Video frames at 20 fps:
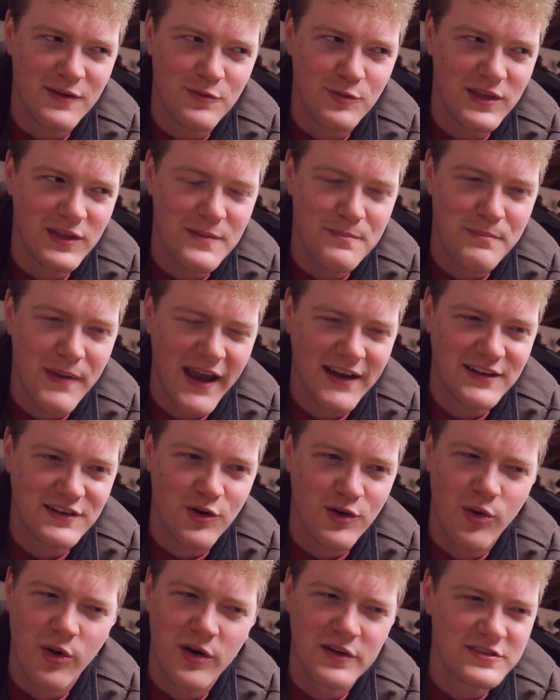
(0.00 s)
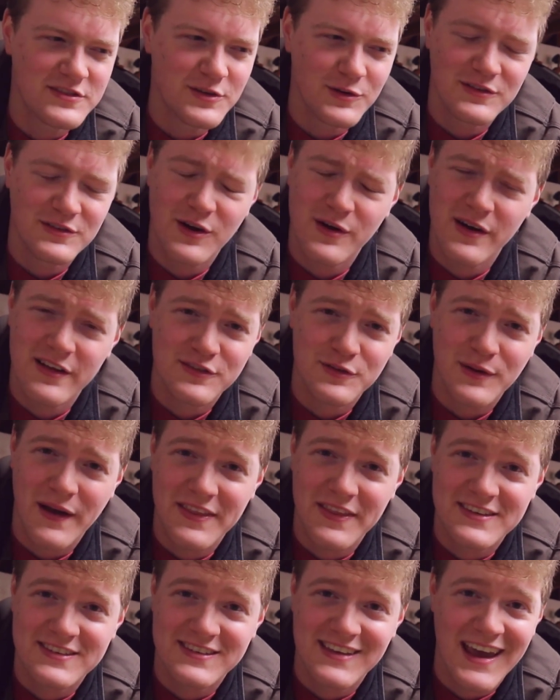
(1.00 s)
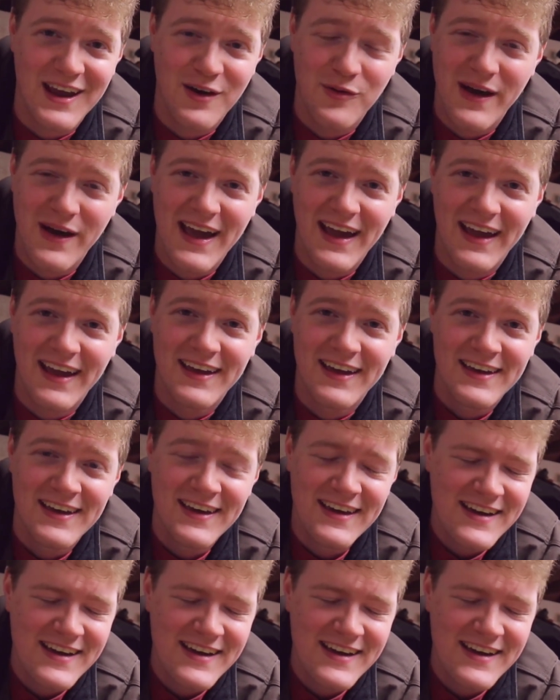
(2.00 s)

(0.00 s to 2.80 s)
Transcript: a really banked course, doing donuts around the Segway.